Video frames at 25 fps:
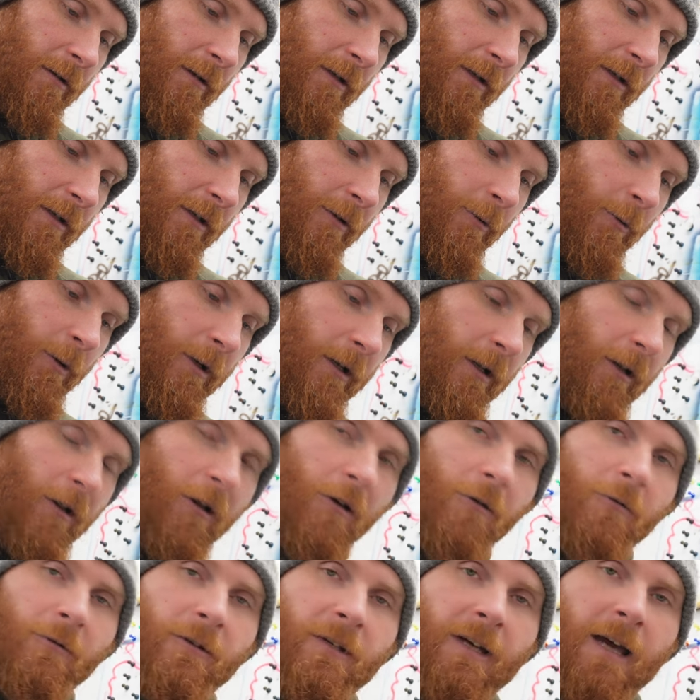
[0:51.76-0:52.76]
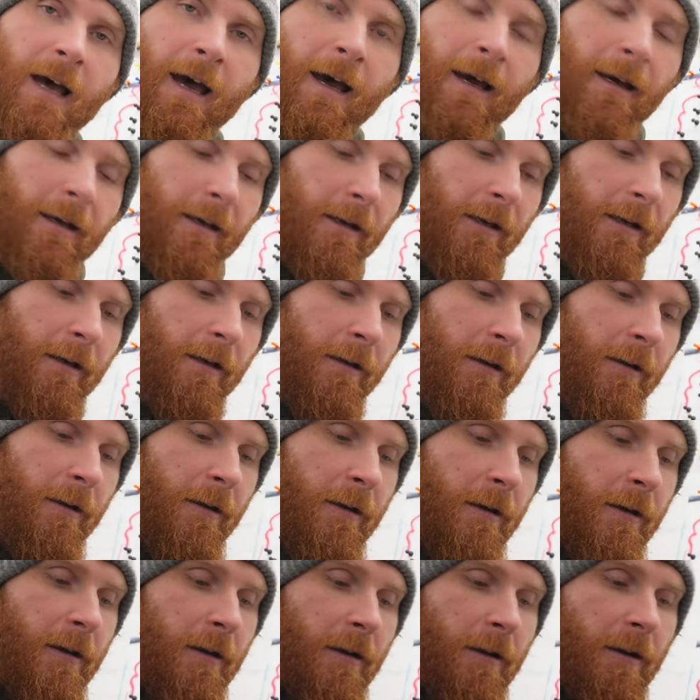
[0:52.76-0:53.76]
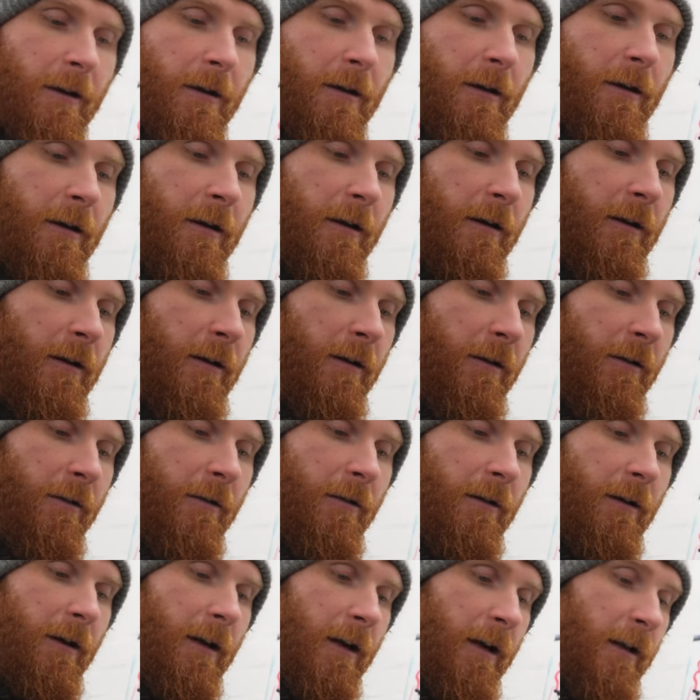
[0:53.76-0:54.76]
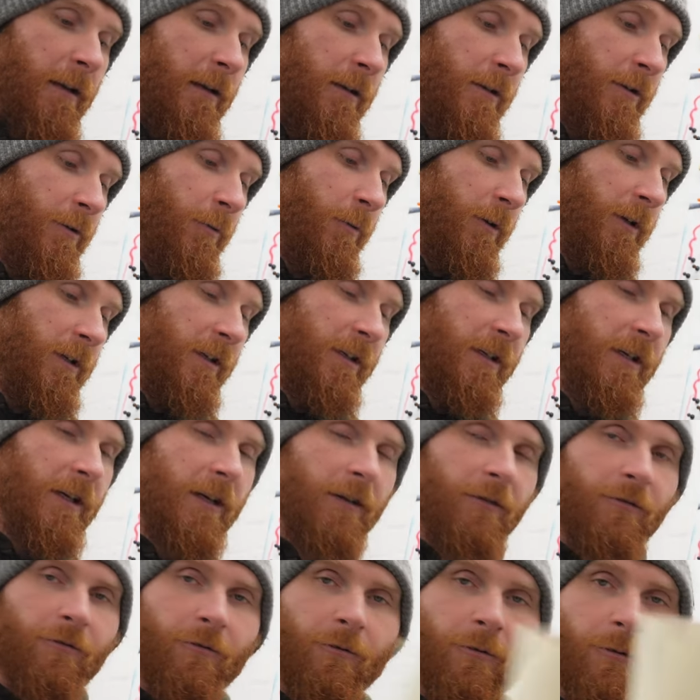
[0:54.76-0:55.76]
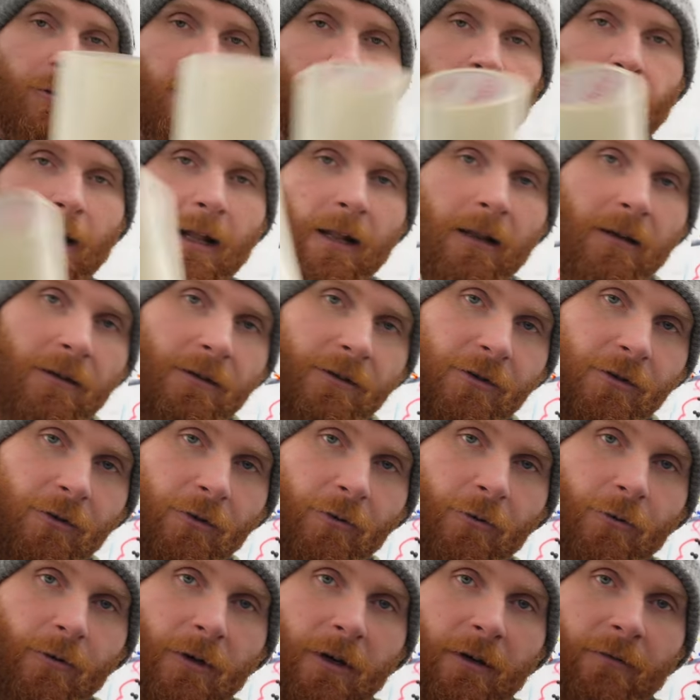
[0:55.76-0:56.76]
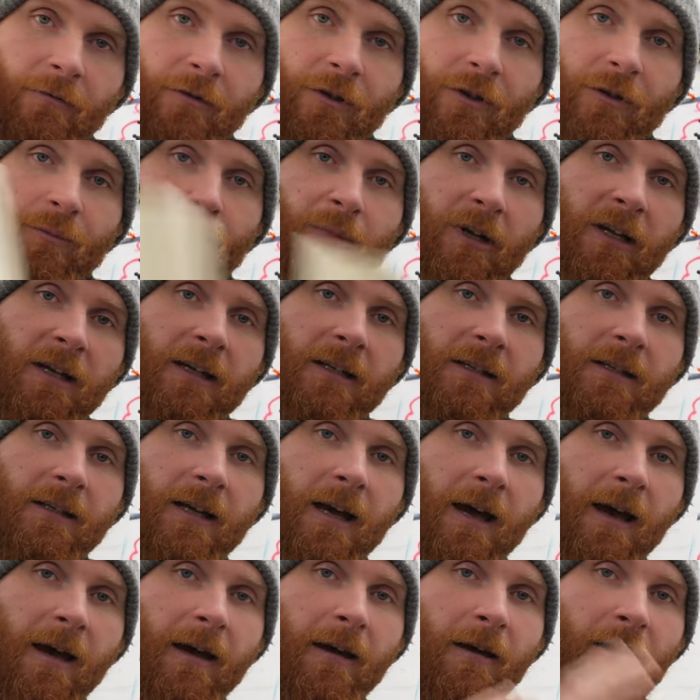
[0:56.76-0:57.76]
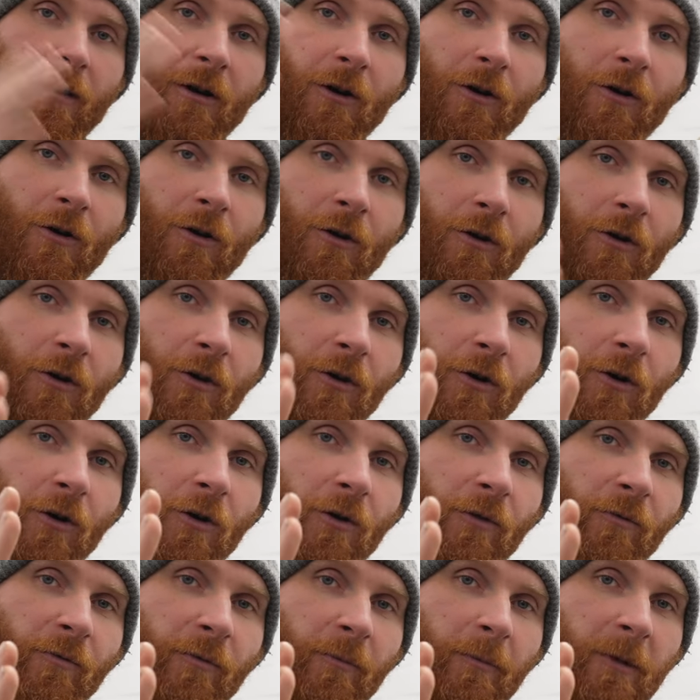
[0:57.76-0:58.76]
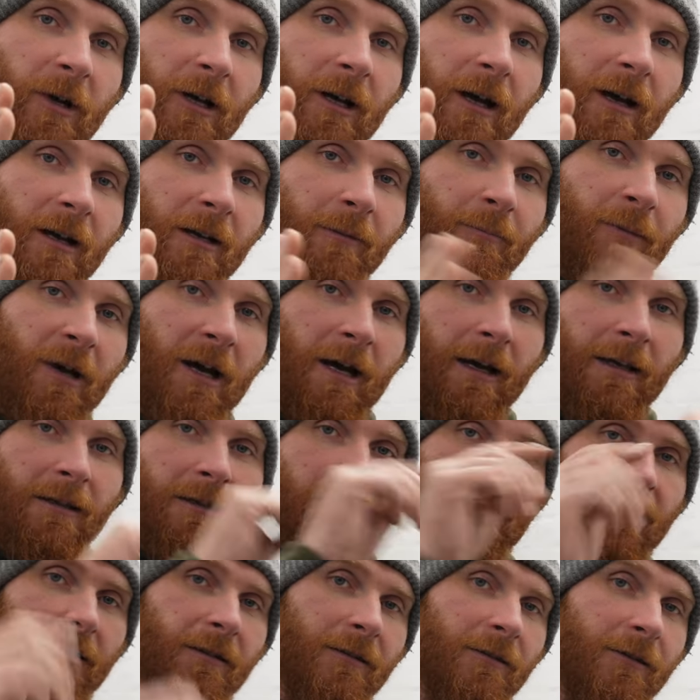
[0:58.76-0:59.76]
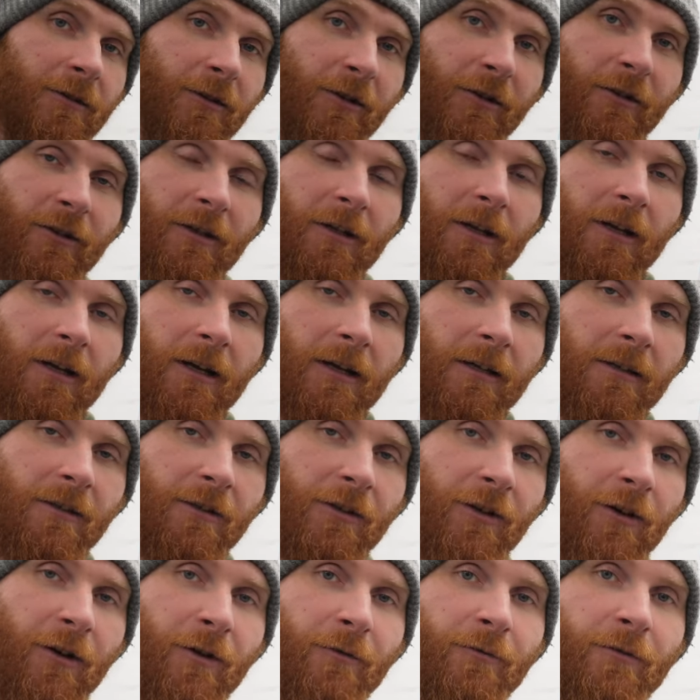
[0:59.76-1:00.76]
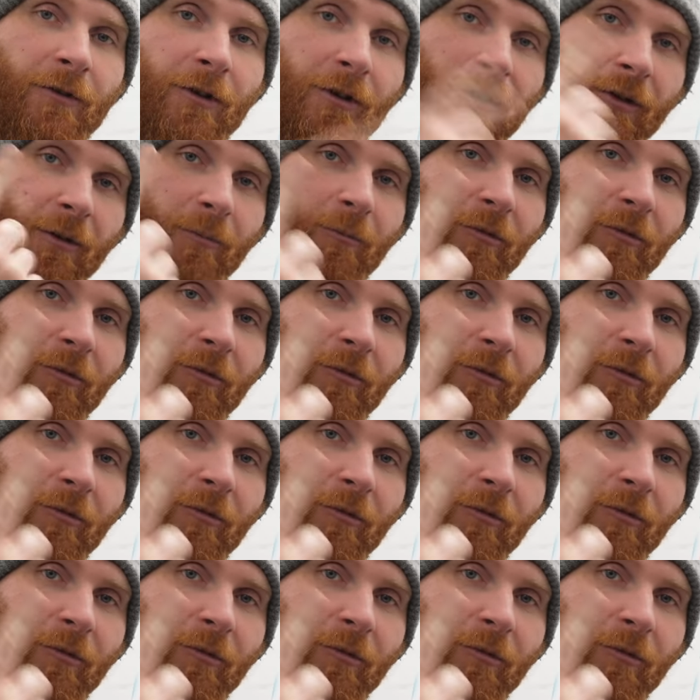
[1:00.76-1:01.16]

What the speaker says: It's quite low tack. And it's quite see-through as well. So I've just placed that over my iPad, turned the lights off, turned the